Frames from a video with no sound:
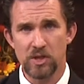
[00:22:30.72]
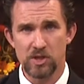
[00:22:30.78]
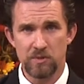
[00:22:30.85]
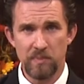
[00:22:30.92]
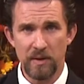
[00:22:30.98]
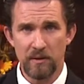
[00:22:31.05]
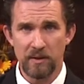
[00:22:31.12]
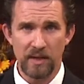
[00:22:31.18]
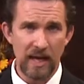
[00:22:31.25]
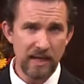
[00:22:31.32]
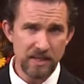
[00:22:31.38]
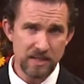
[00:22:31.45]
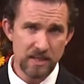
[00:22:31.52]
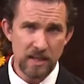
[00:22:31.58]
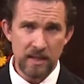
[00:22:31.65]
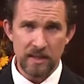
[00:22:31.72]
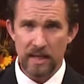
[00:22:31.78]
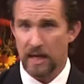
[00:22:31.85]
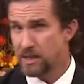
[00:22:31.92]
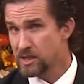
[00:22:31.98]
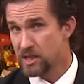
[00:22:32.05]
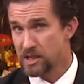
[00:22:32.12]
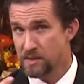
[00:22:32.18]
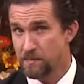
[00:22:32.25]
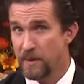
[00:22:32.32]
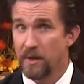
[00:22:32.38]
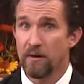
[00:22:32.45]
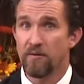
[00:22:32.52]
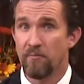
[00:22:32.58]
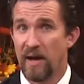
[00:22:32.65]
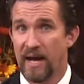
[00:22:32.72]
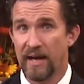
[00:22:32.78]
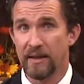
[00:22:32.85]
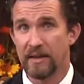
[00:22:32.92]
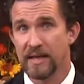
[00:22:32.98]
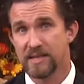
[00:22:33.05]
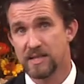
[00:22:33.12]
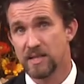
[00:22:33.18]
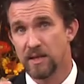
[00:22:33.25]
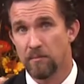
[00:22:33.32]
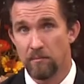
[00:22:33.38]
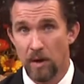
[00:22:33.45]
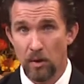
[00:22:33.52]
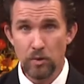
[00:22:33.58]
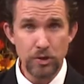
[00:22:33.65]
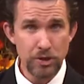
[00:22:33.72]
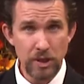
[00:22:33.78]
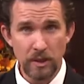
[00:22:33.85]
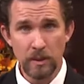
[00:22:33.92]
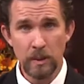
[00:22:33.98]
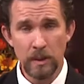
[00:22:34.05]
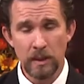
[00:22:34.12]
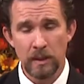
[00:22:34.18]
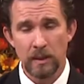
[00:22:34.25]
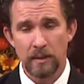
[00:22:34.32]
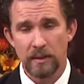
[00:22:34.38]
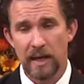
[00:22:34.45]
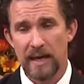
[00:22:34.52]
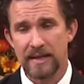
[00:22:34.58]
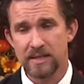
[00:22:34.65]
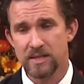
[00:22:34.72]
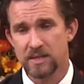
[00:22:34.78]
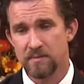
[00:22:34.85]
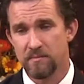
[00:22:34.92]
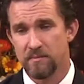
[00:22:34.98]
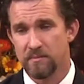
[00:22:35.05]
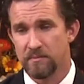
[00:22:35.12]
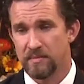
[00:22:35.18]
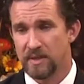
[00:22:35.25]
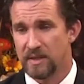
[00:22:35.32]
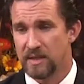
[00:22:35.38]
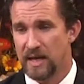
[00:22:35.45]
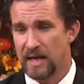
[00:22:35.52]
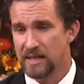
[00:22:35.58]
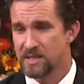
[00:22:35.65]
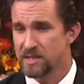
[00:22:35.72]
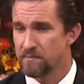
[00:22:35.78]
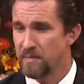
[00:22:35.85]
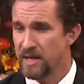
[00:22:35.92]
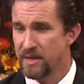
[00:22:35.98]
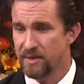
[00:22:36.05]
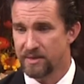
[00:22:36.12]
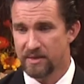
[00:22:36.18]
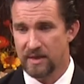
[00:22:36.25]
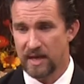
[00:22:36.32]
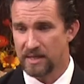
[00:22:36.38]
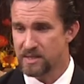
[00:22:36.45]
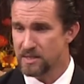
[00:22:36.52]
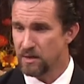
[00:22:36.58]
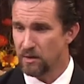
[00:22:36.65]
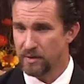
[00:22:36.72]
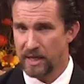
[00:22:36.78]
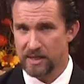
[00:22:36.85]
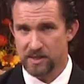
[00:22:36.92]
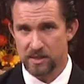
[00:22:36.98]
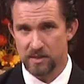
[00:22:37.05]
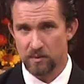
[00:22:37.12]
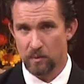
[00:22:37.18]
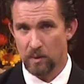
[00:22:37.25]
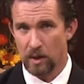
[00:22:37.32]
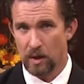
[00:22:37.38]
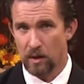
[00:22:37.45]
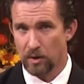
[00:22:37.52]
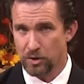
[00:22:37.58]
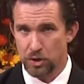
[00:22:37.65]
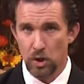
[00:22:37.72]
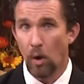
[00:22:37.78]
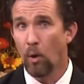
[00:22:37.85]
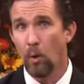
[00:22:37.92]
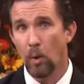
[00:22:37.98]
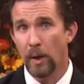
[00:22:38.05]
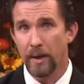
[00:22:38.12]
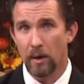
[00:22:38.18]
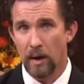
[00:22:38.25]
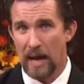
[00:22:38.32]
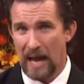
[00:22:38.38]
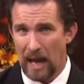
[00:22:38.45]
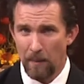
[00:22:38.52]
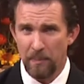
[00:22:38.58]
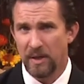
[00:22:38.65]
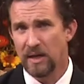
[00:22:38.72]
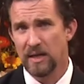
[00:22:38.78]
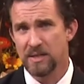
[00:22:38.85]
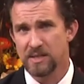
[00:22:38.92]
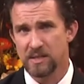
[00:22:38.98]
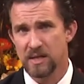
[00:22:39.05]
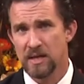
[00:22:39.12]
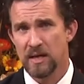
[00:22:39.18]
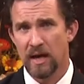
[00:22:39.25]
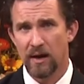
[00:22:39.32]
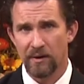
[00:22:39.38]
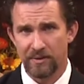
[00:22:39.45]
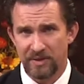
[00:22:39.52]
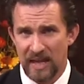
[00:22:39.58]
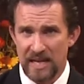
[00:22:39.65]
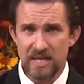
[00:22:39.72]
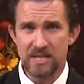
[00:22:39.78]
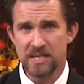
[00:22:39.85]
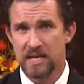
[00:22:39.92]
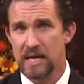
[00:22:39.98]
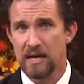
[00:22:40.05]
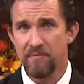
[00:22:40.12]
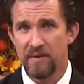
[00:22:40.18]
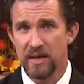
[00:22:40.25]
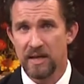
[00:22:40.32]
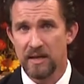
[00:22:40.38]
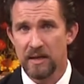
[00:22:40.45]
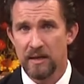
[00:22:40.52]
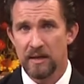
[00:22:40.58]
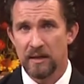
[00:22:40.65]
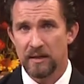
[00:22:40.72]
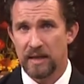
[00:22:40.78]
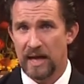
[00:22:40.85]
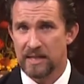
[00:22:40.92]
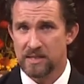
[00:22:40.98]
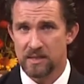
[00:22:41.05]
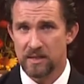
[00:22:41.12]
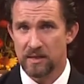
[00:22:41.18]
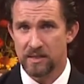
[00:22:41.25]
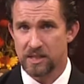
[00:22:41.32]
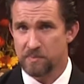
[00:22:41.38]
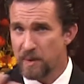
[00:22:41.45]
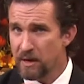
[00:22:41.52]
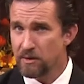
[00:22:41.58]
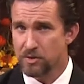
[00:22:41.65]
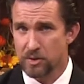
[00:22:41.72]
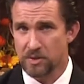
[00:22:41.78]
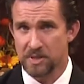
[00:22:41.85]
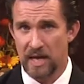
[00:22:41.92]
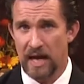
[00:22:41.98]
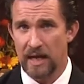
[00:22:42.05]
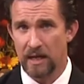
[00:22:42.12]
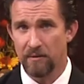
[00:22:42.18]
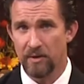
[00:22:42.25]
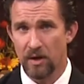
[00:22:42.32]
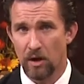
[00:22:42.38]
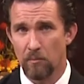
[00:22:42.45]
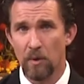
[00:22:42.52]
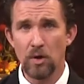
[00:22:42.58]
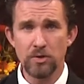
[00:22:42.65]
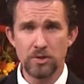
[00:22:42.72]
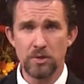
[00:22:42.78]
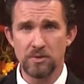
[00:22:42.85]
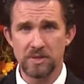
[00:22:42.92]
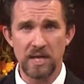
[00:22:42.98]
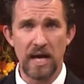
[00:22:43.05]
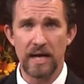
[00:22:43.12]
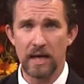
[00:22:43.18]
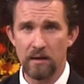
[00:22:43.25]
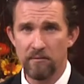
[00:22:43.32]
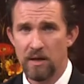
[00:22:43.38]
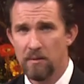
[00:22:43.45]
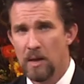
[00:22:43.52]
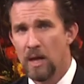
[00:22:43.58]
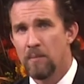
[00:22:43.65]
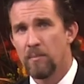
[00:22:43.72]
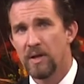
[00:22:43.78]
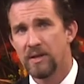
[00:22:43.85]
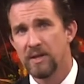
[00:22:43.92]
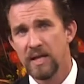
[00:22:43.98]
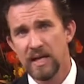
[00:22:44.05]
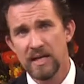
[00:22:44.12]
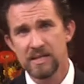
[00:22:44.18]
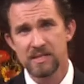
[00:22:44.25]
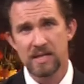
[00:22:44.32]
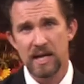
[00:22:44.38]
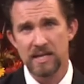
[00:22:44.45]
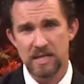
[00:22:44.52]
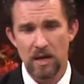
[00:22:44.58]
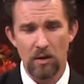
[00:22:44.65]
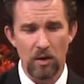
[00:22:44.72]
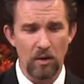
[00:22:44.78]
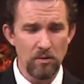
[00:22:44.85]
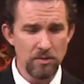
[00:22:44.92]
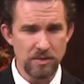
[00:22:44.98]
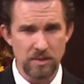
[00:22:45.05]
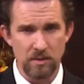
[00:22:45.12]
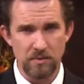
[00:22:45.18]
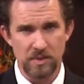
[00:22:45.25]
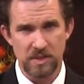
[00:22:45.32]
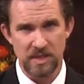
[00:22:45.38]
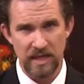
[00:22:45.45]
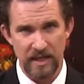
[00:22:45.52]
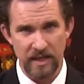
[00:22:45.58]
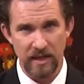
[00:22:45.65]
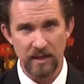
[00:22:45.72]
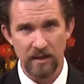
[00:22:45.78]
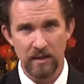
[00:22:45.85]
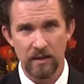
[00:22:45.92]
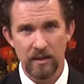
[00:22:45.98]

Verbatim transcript: the Spirit," that's the spirit of man. That's the emotion. That's me. That's, you know, that's our joy, our happiness, our thanksgiving. That's the spiritual side of it, our emotional side of it. But then he says, "I'll also sing